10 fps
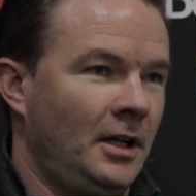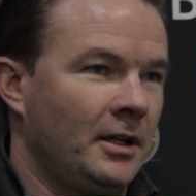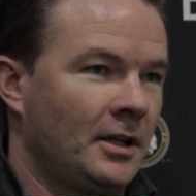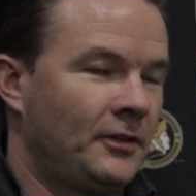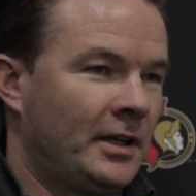
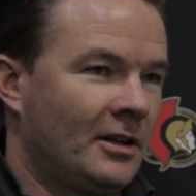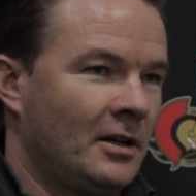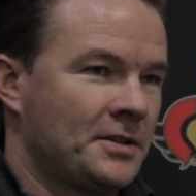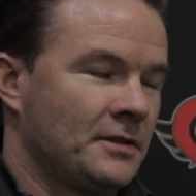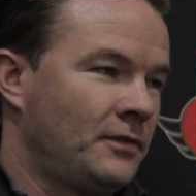like you say, he
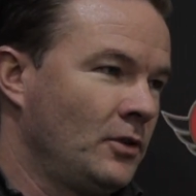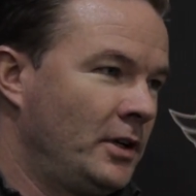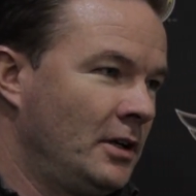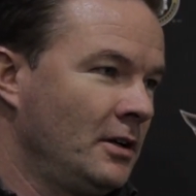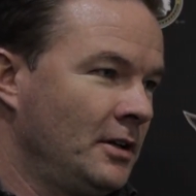lost a full
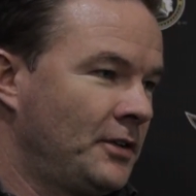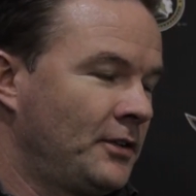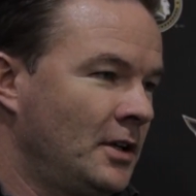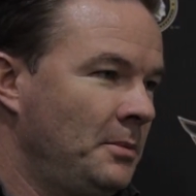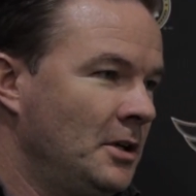year, and this is
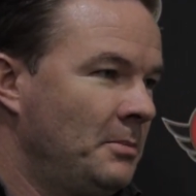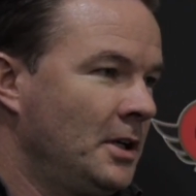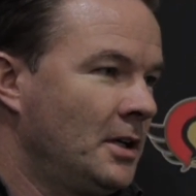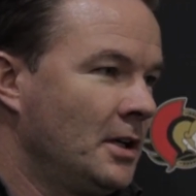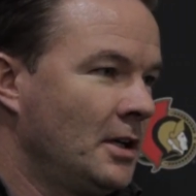going to be
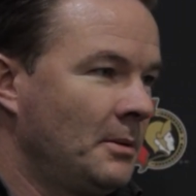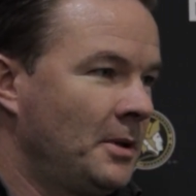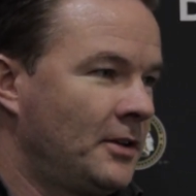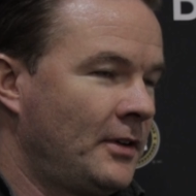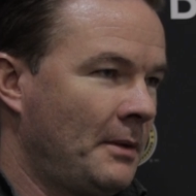a
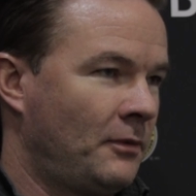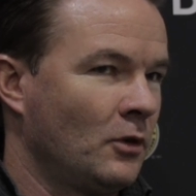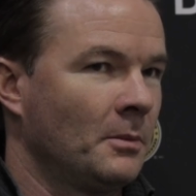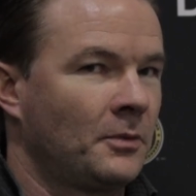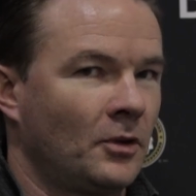big step
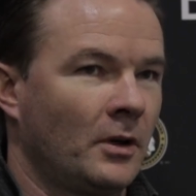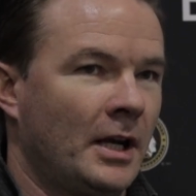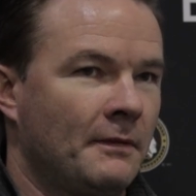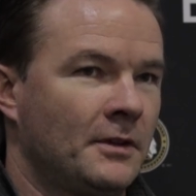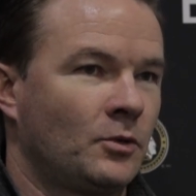for him. So to
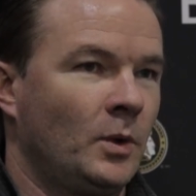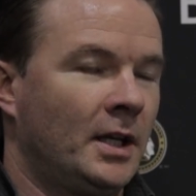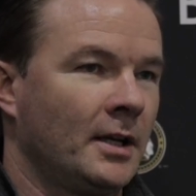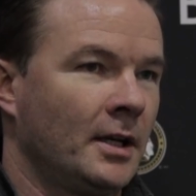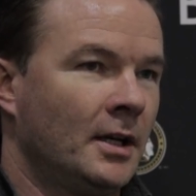have this
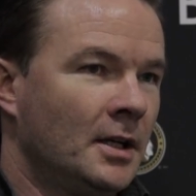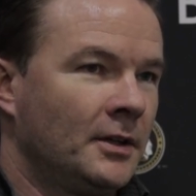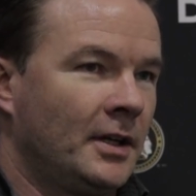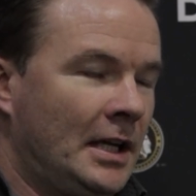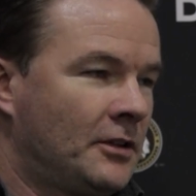week
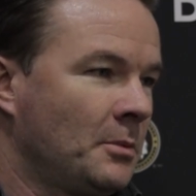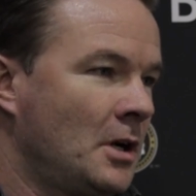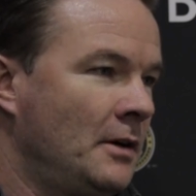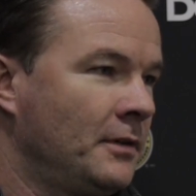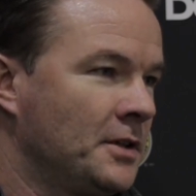to gain some
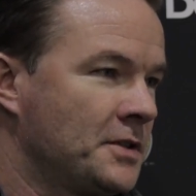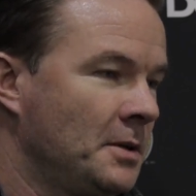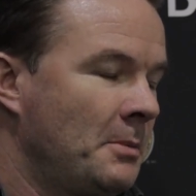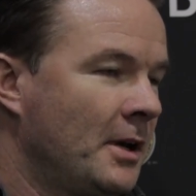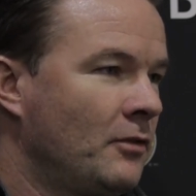confidence is
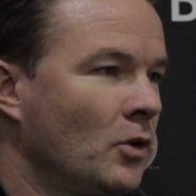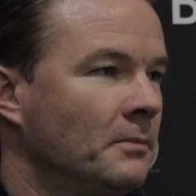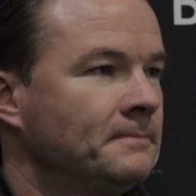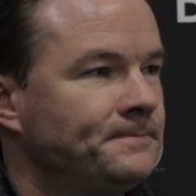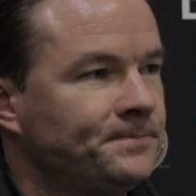going to be big for him.